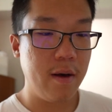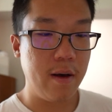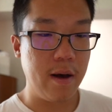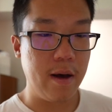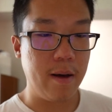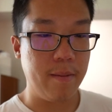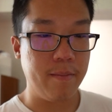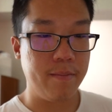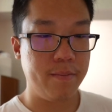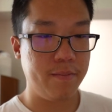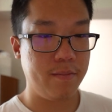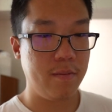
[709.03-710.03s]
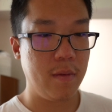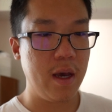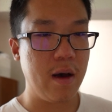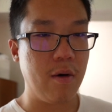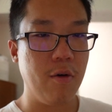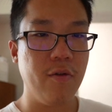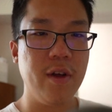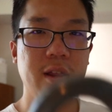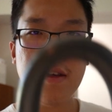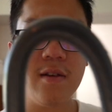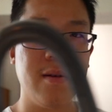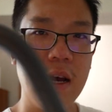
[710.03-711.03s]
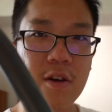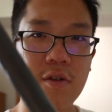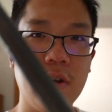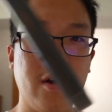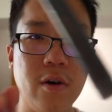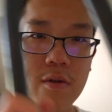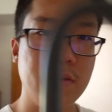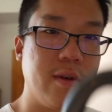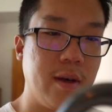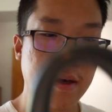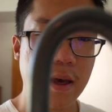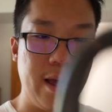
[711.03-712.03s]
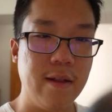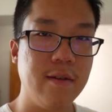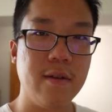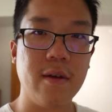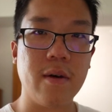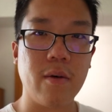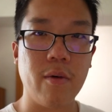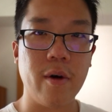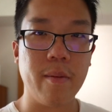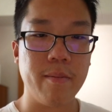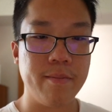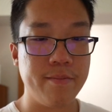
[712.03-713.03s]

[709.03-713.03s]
Yeah, hopefully this actually goes into the aquarium.